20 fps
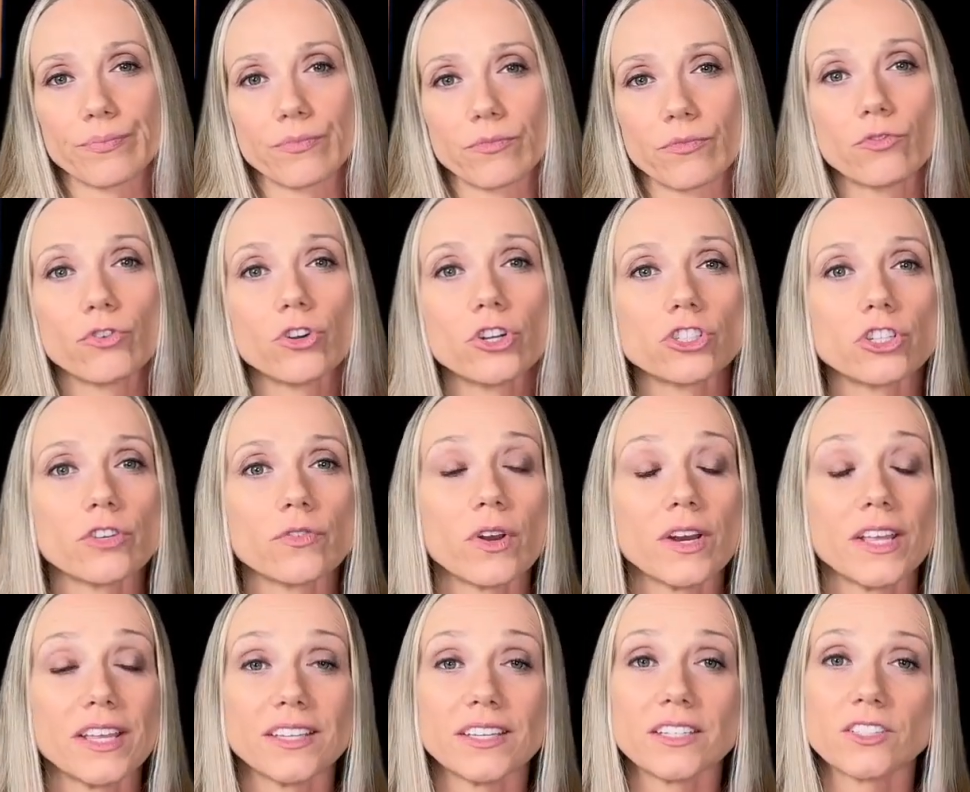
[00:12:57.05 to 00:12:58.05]
First of all,
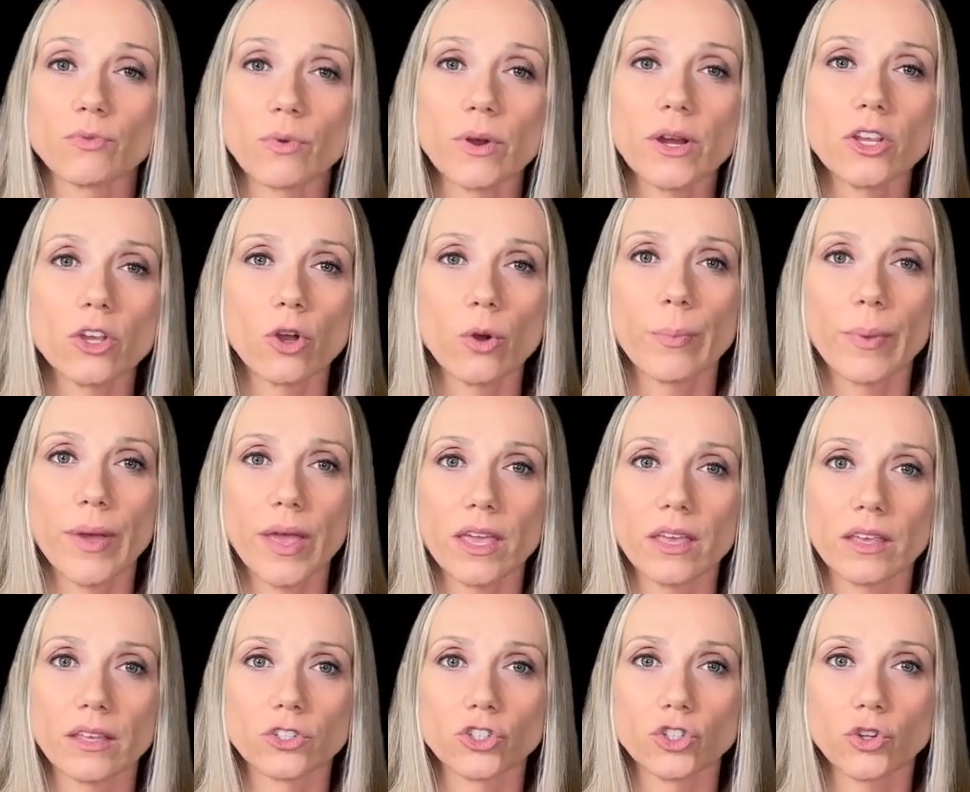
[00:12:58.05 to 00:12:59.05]
it is radio
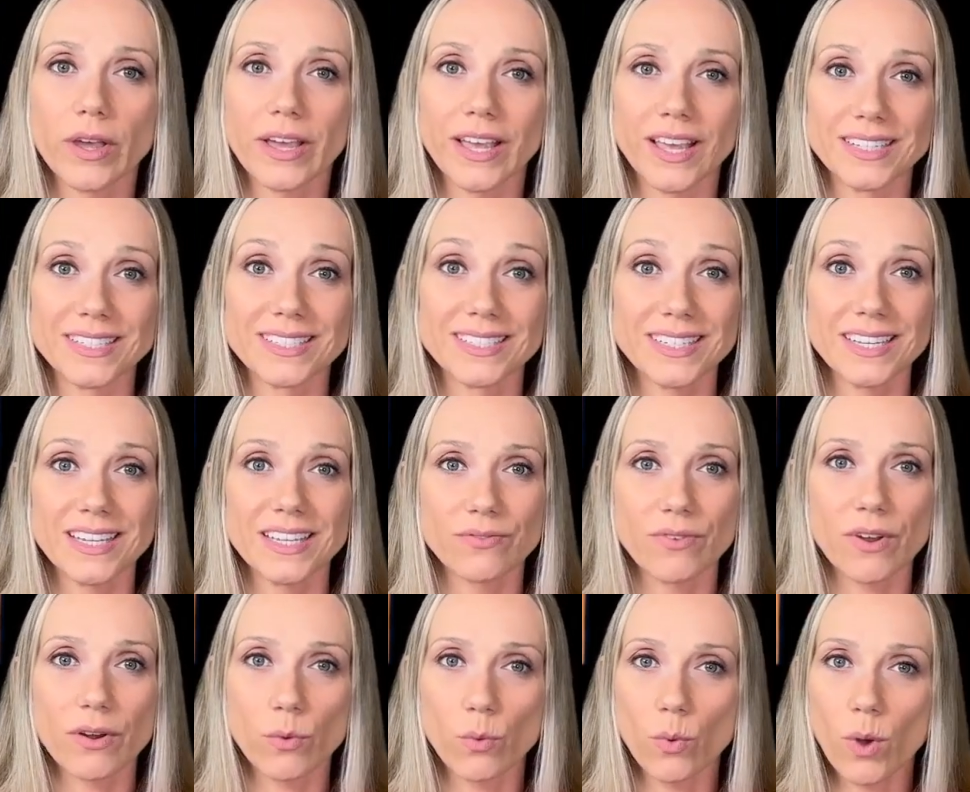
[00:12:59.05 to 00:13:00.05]
opaque, so I can see it
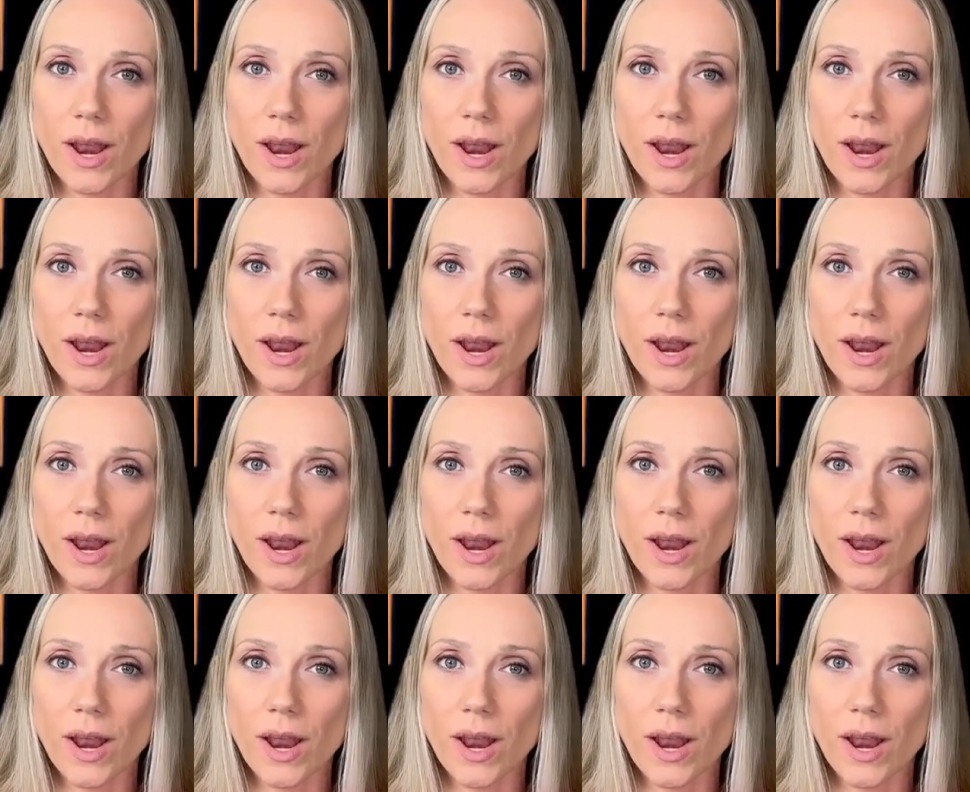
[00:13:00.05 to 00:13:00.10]
very well